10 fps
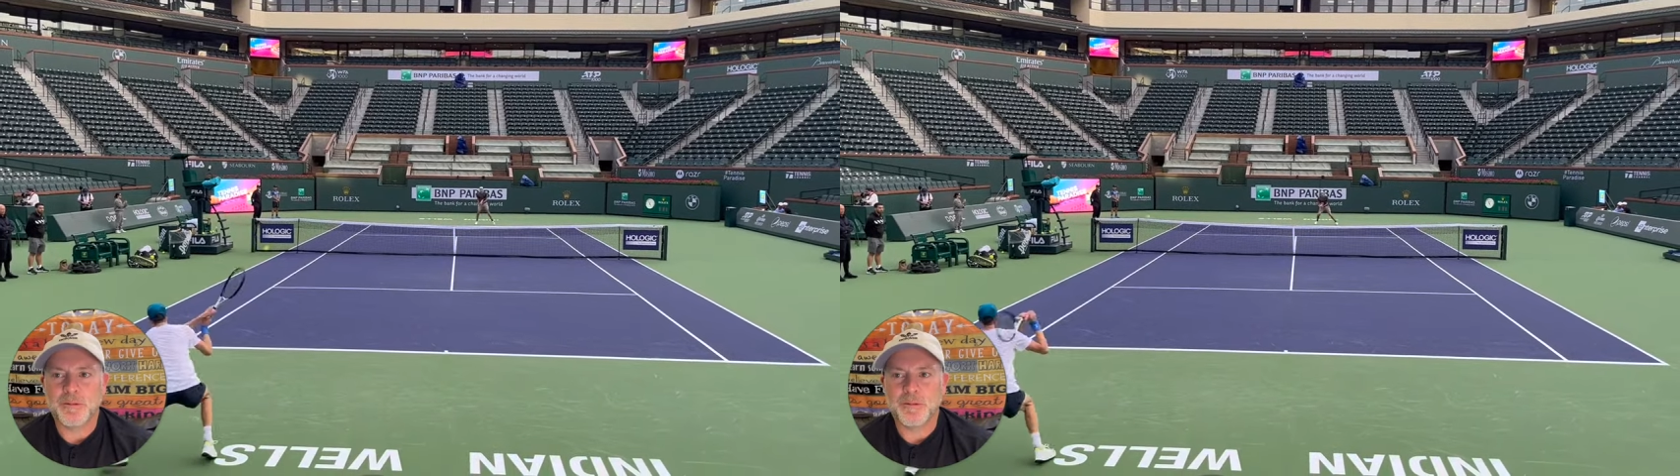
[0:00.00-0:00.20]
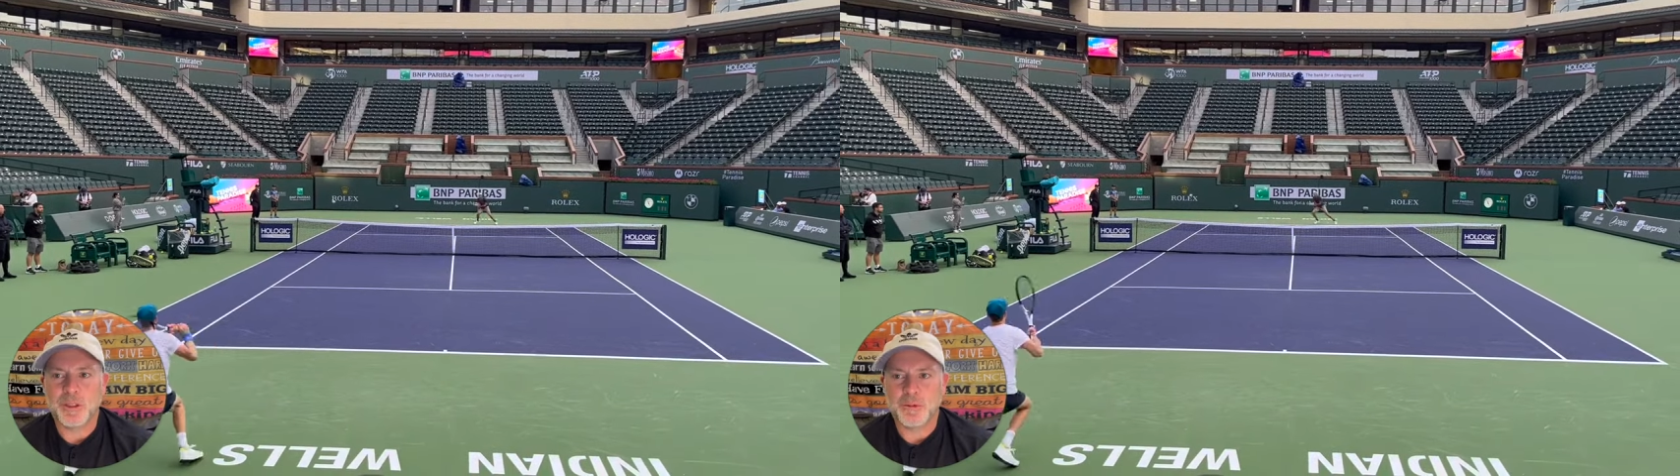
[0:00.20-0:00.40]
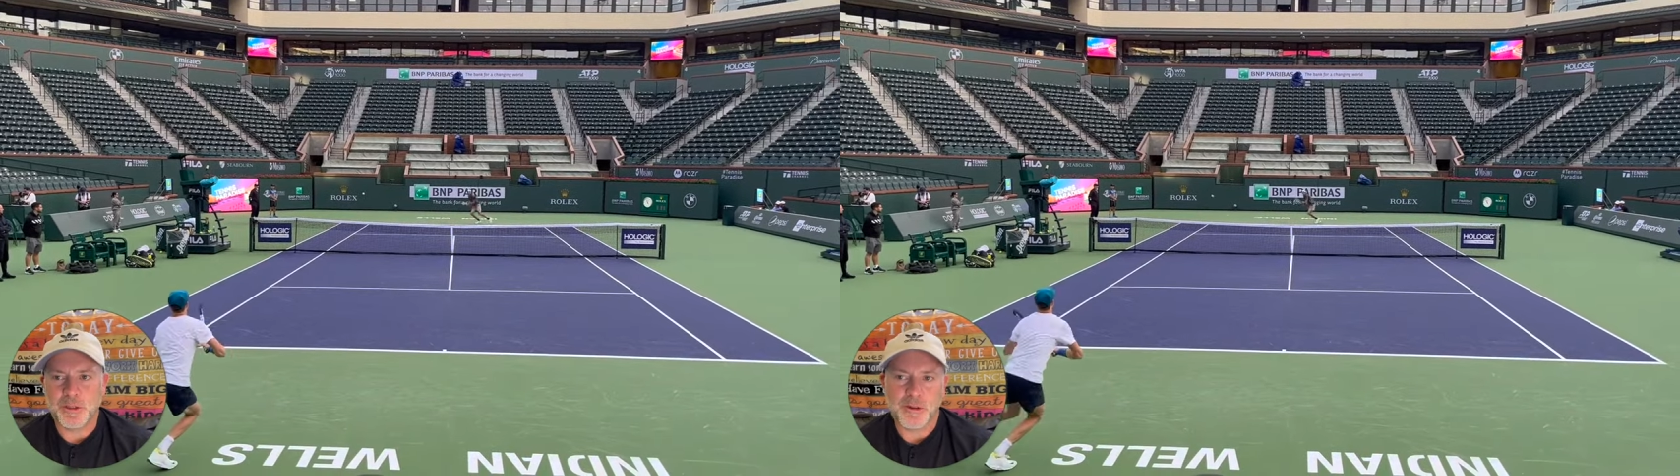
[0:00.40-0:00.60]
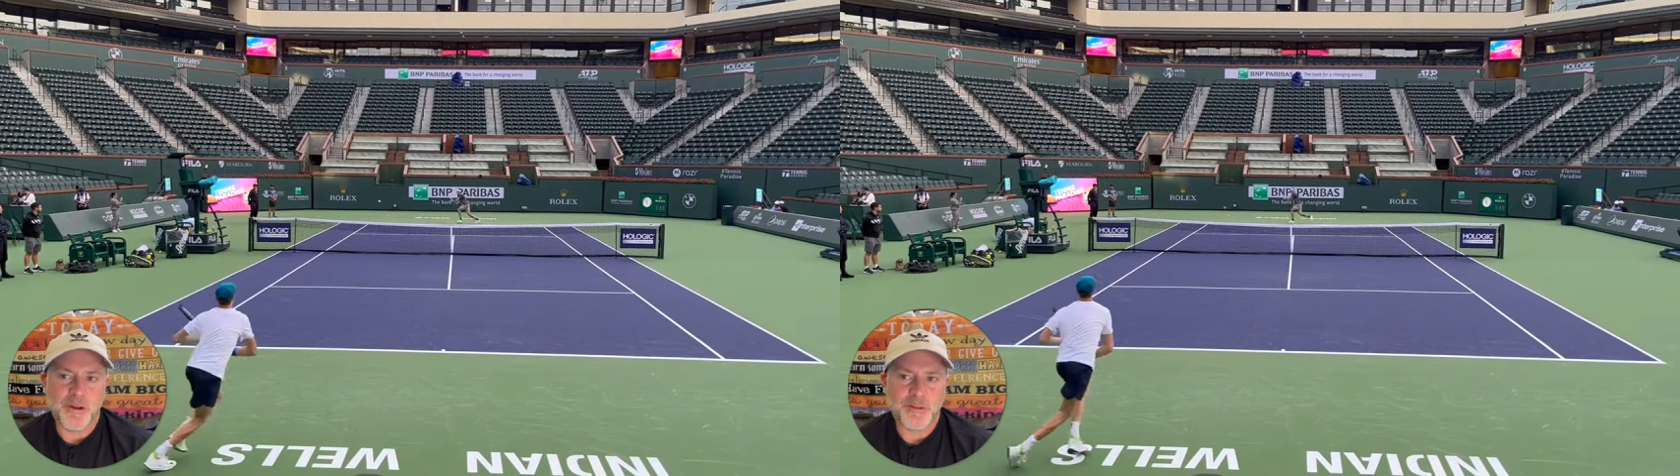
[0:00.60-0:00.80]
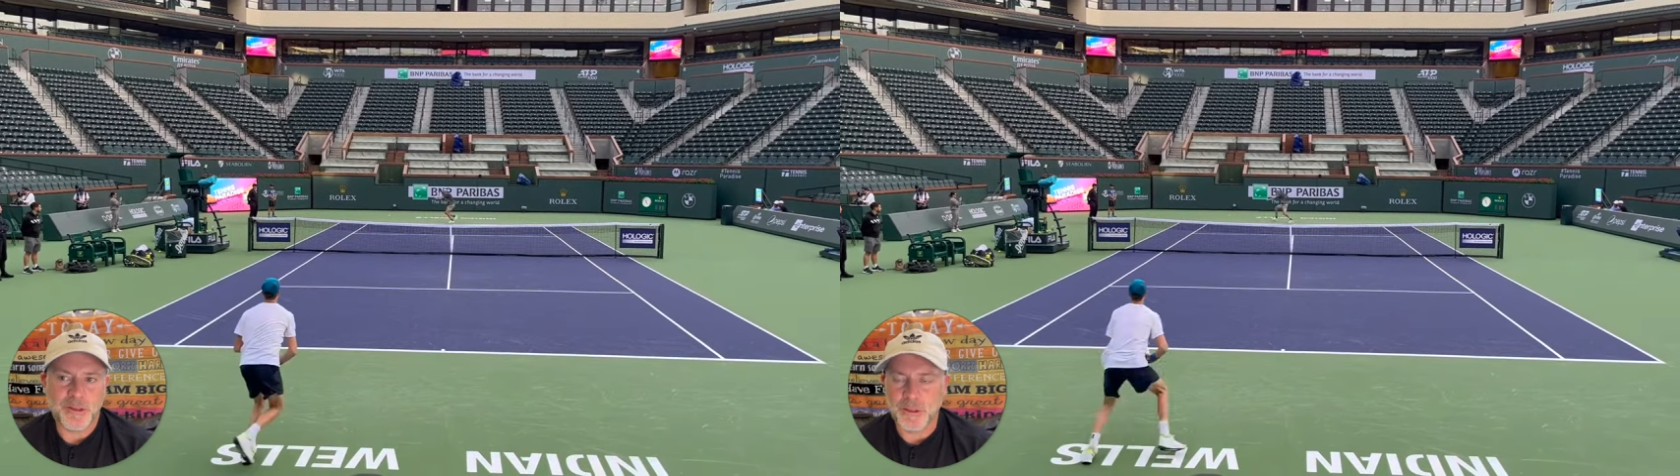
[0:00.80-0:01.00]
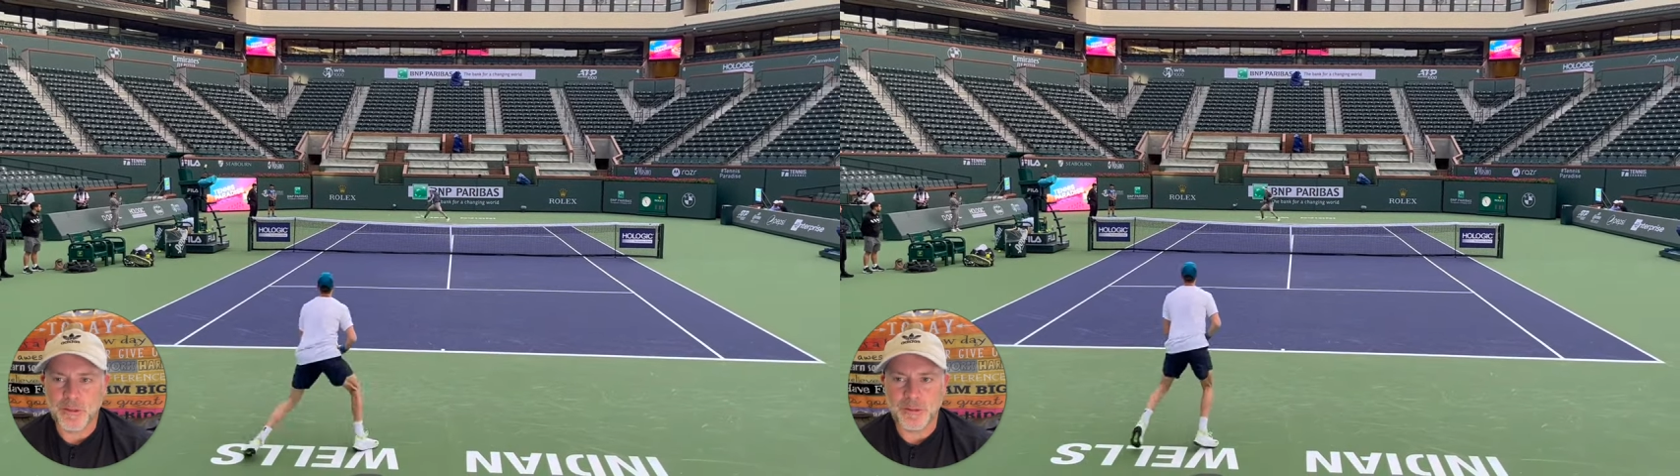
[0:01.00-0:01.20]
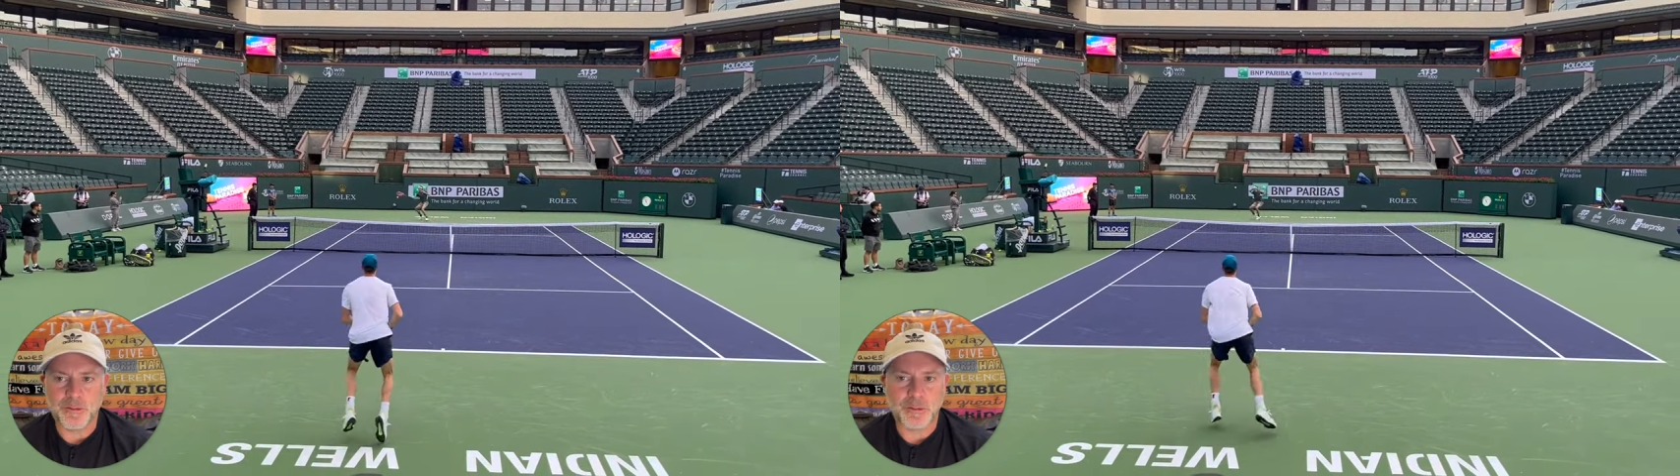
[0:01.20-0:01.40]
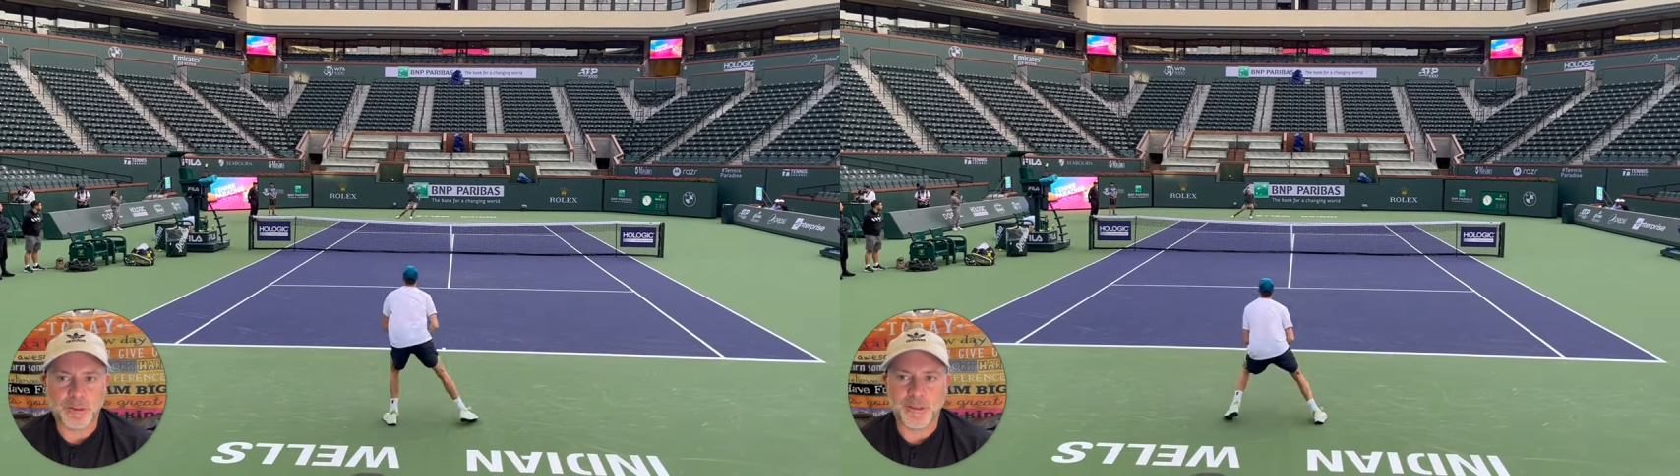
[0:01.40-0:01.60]
which when you're offered those,
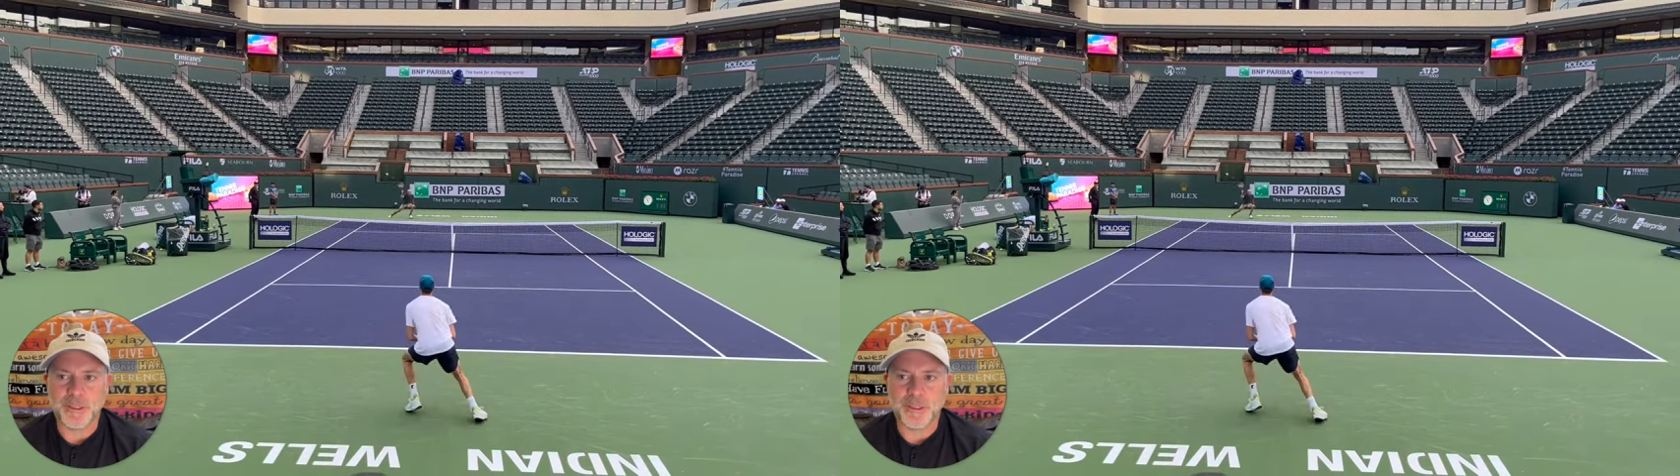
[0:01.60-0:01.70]
of course,